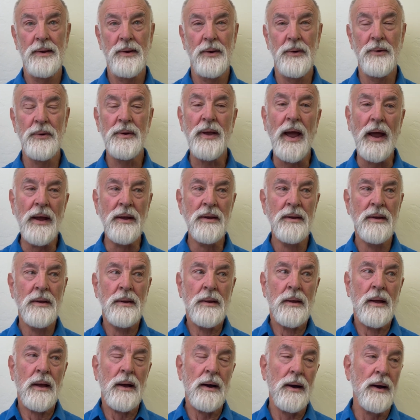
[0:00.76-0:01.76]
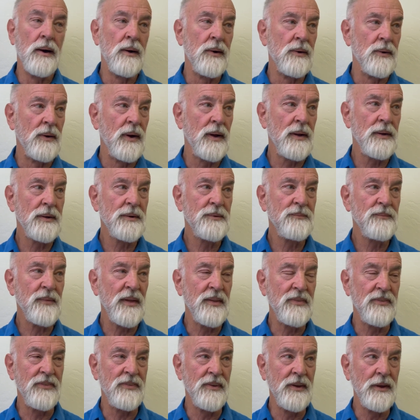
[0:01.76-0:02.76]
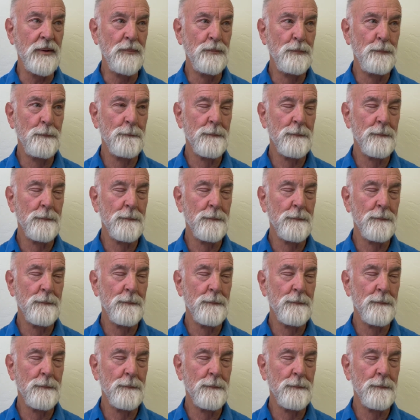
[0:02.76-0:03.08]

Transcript: Okay. Oh, let's see.